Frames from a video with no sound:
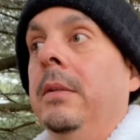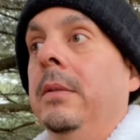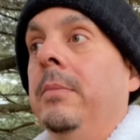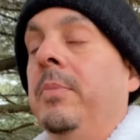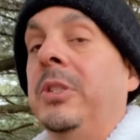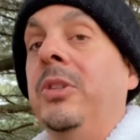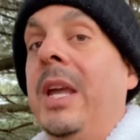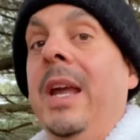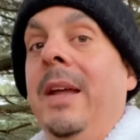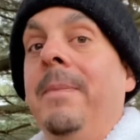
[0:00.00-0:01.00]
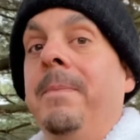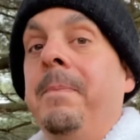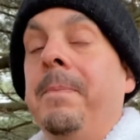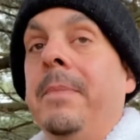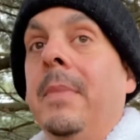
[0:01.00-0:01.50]
but you can't.
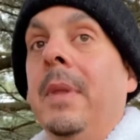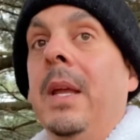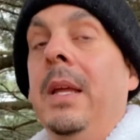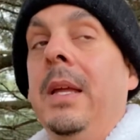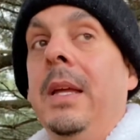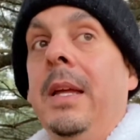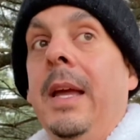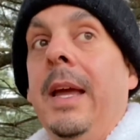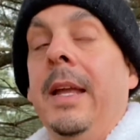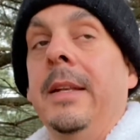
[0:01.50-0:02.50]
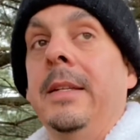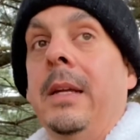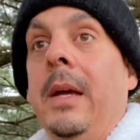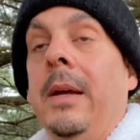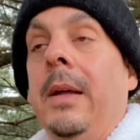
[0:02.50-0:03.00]
And
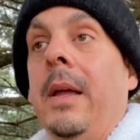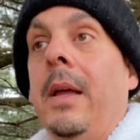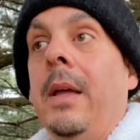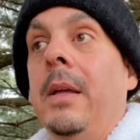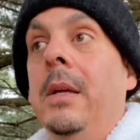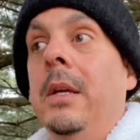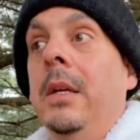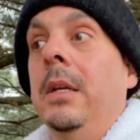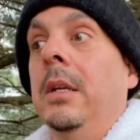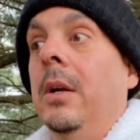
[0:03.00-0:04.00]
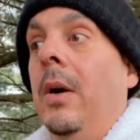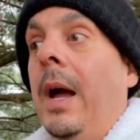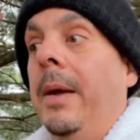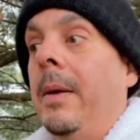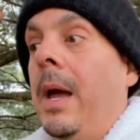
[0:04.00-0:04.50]
uh, you know,
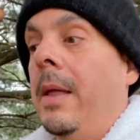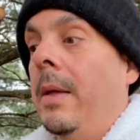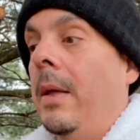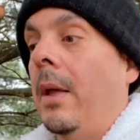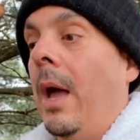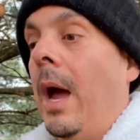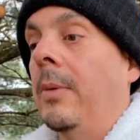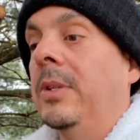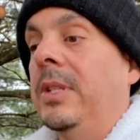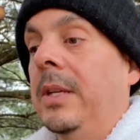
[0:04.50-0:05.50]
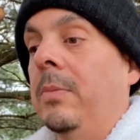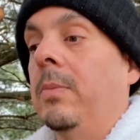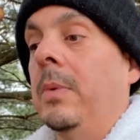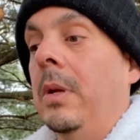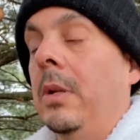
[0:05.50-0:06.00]
I I would say
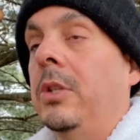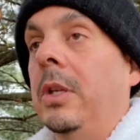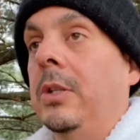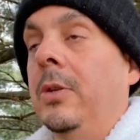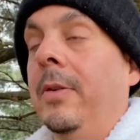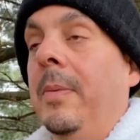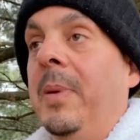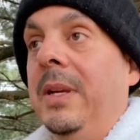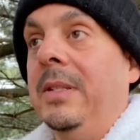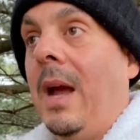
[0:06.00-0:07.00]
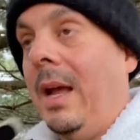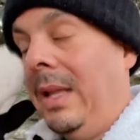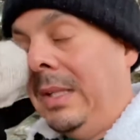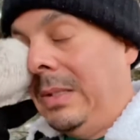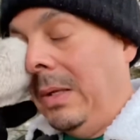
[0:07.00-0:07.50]
two of the biggest
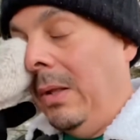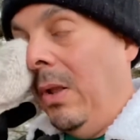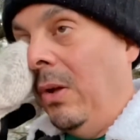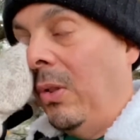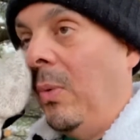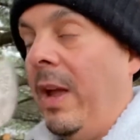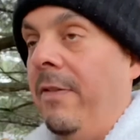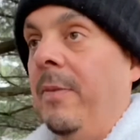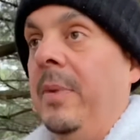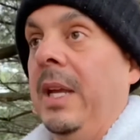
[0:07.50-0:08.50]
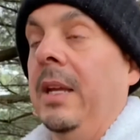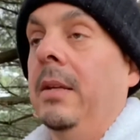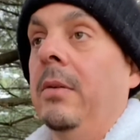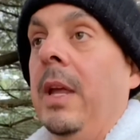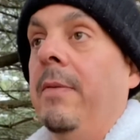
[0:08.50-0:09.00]
highlights along the way for me,
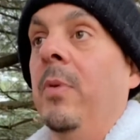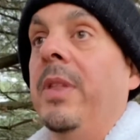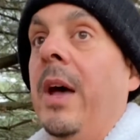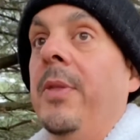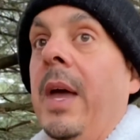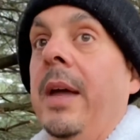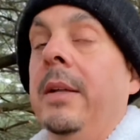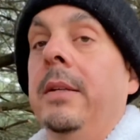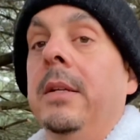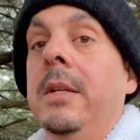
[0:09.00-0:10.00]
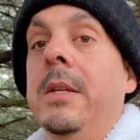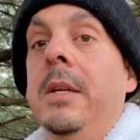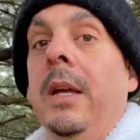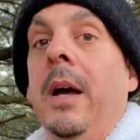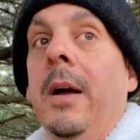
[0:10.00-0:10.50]
even without that,
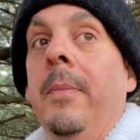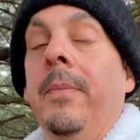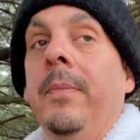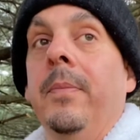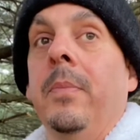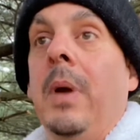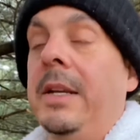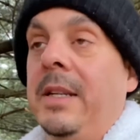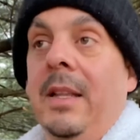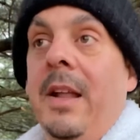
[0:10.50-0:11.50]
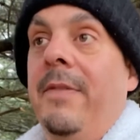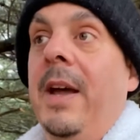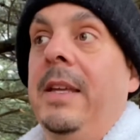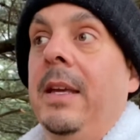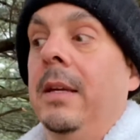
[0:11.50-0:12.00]
um, I did a lot of
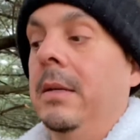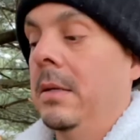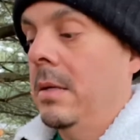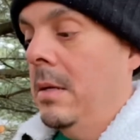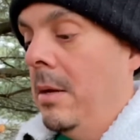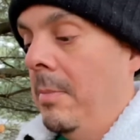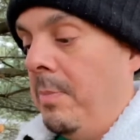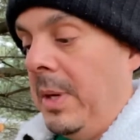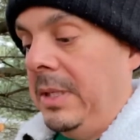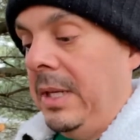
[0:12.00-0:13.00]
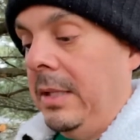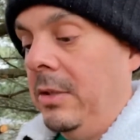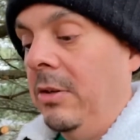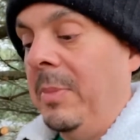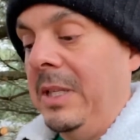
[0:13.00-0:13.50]
hiking, but uh, the two
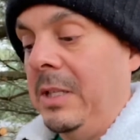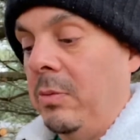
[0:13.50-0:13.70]
of the big things were